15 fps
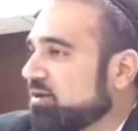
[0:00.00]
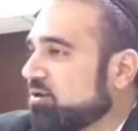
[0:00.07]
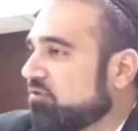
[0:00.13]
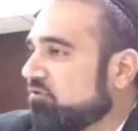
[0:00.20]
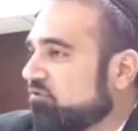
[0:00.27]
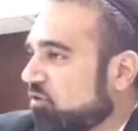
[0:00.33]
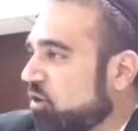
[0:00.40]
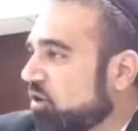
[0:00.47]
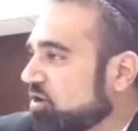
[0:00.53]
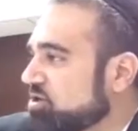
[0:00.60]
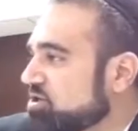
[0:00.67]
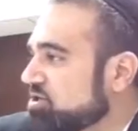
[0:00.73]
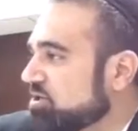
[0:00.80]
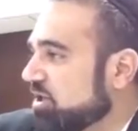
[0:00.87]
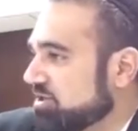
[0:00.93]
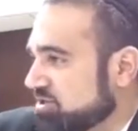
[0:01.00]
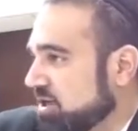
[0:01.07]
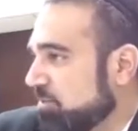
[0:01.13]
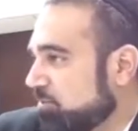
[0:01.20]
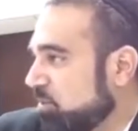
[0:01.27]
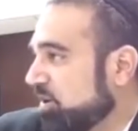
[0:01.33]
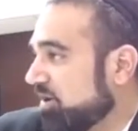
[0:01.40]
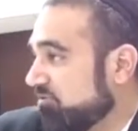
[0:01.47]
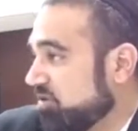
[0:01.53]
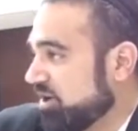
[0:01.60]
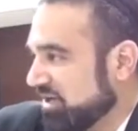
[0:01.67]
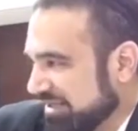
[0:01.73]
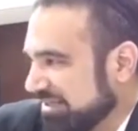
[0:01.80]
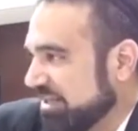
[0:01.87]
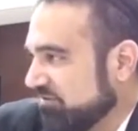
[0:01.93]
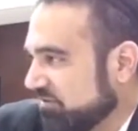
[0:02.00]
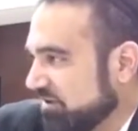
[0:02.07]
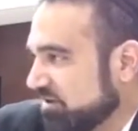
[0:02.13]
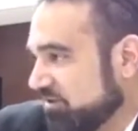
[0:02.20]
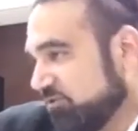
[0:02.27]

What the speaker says: you're forced at some point, if you're going to live it.